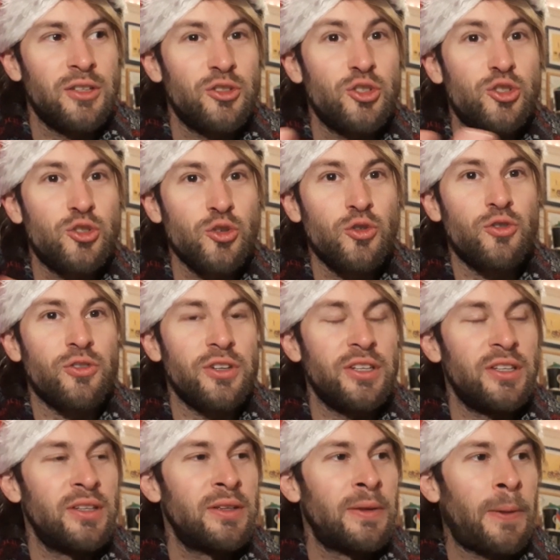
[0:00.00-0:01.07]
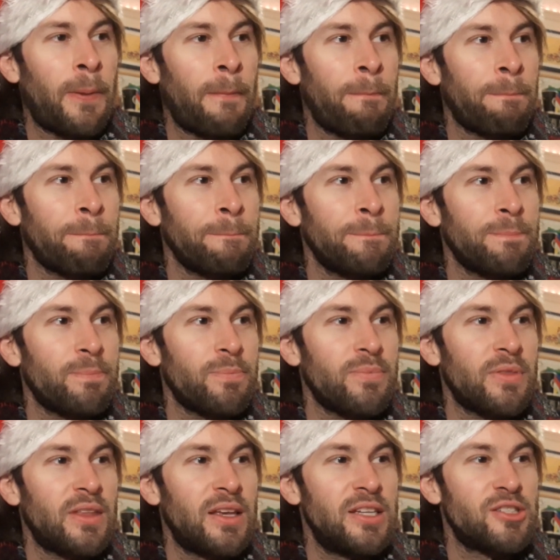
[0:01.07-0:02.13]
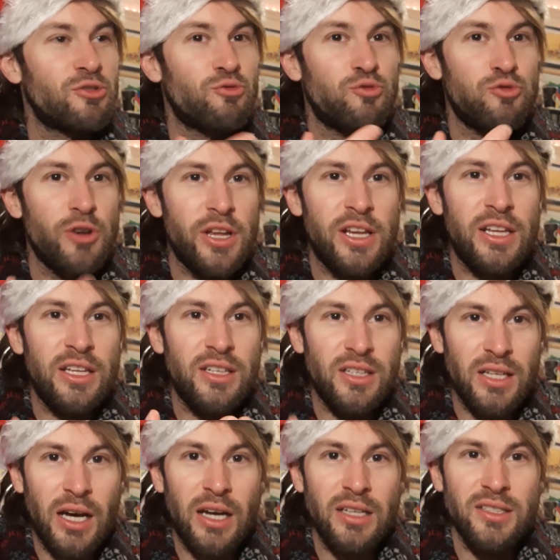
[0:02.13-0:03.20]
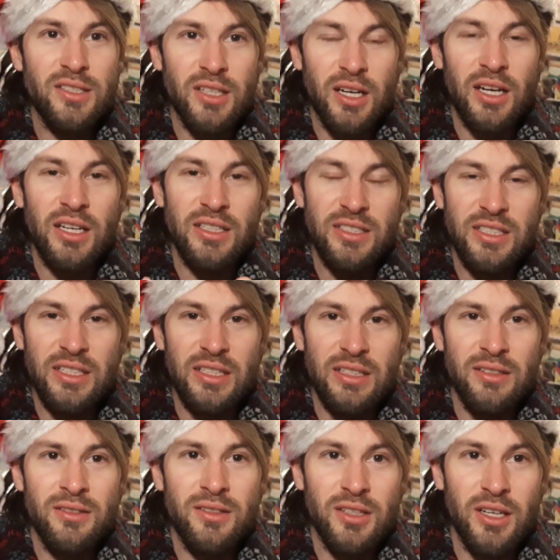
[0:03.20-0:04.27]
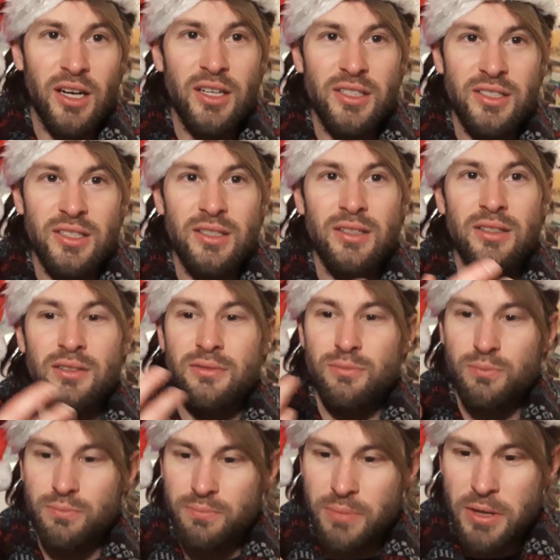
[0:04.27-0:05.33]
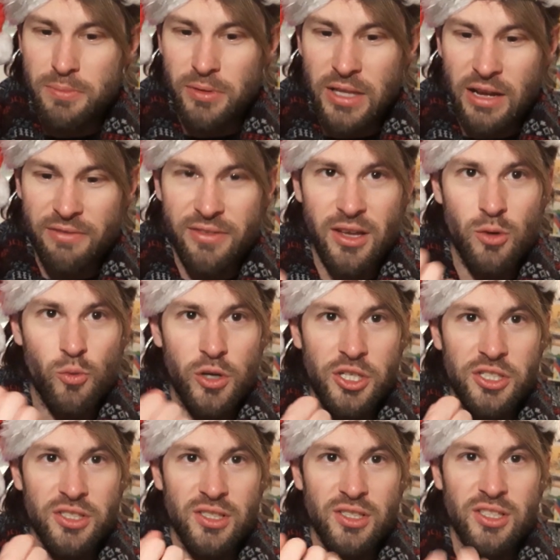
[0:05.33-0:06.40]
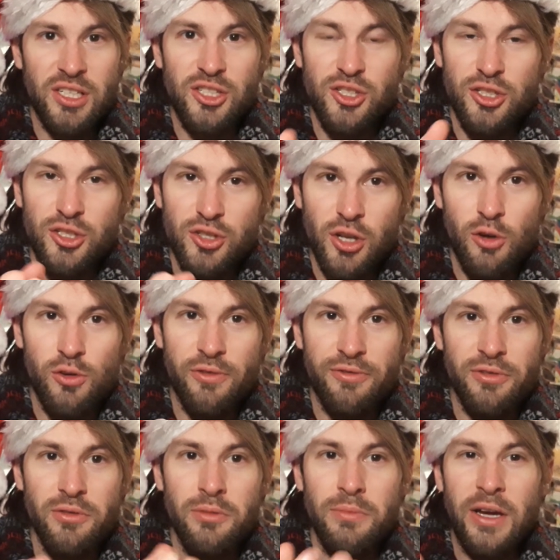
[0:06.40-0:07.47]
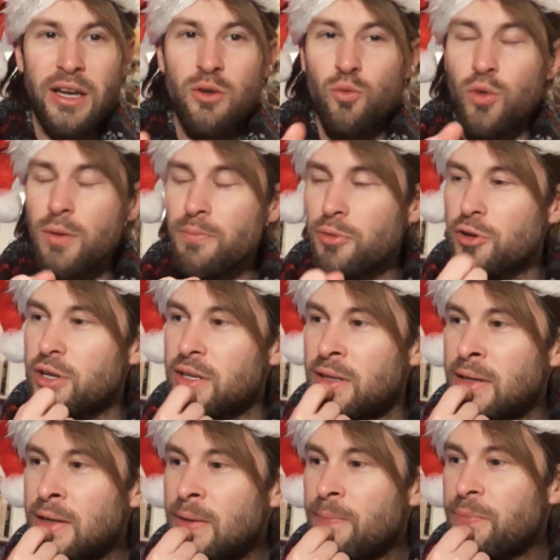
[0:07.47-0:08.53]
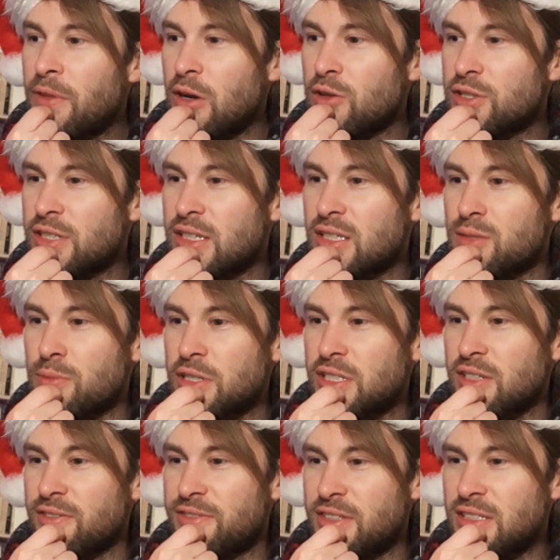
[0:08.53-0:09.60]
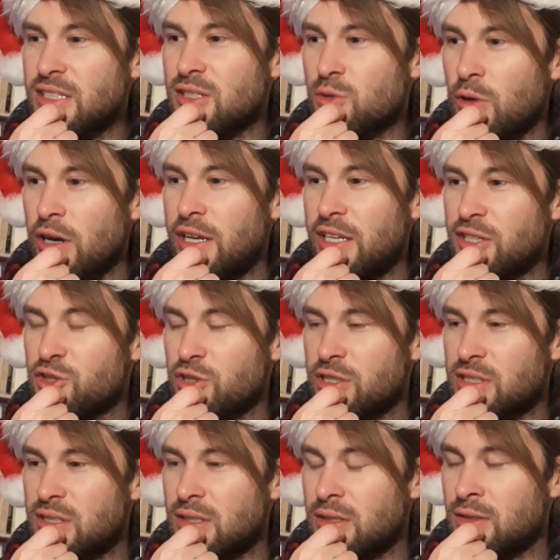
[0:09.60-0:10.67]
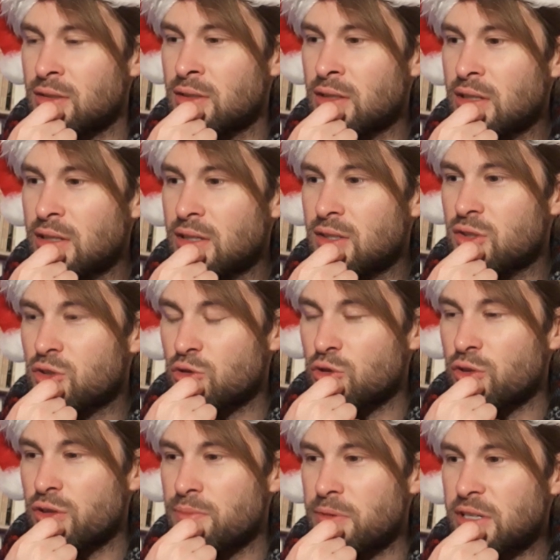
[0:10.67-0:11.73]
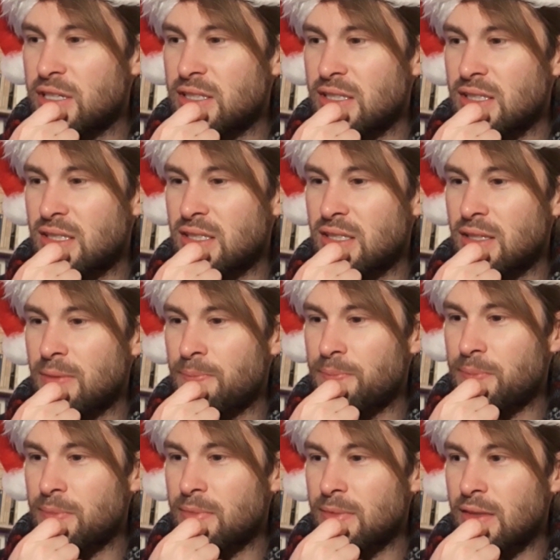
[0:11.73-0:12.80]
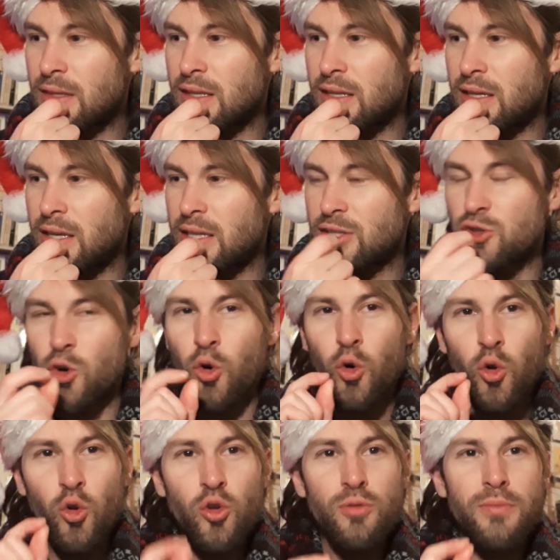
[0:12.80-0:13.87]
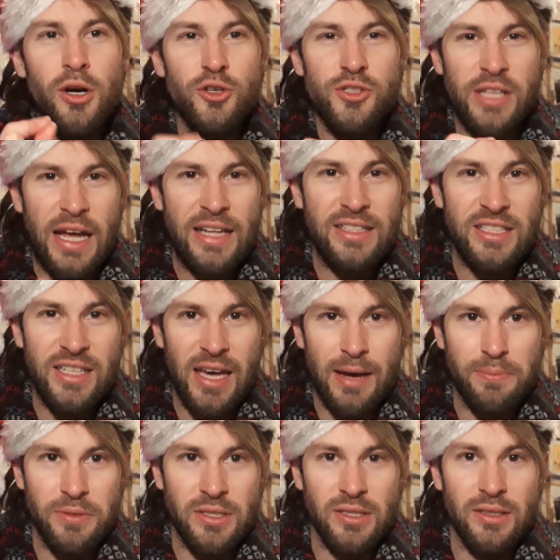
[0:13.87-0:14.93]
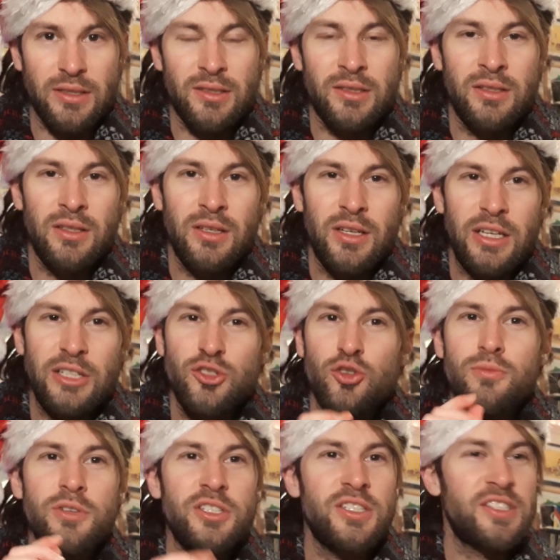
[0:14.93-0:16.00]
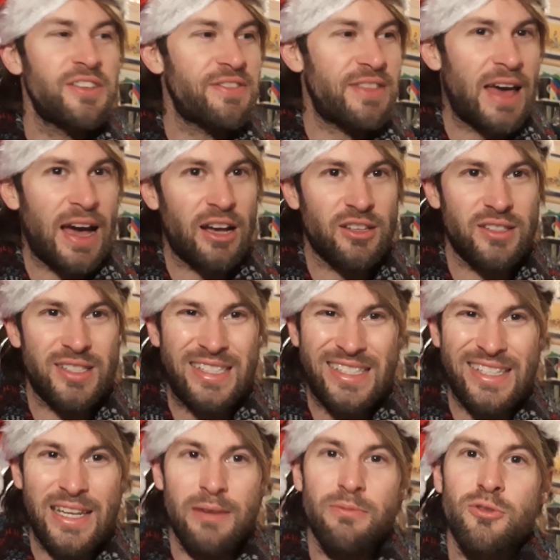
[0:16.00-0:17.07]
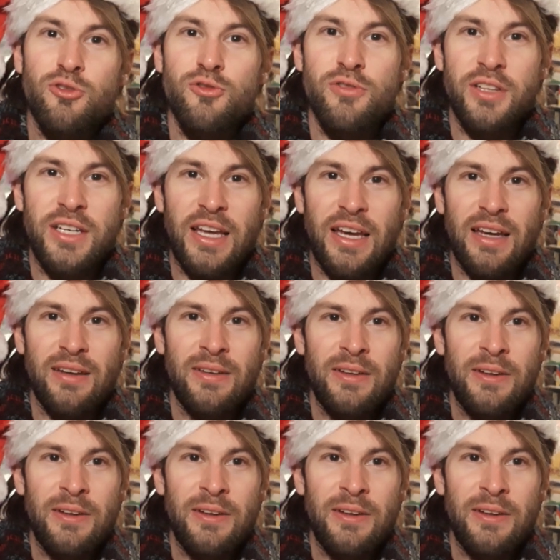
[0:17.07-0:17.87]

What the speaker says: The story is a really nice idea. The idea that people have their wishes essentially stolen from them. And at one point, I was thinking to myself, this is quite an interesting story because it's almost anti-capitalist. It's almost as if that slipped through the net.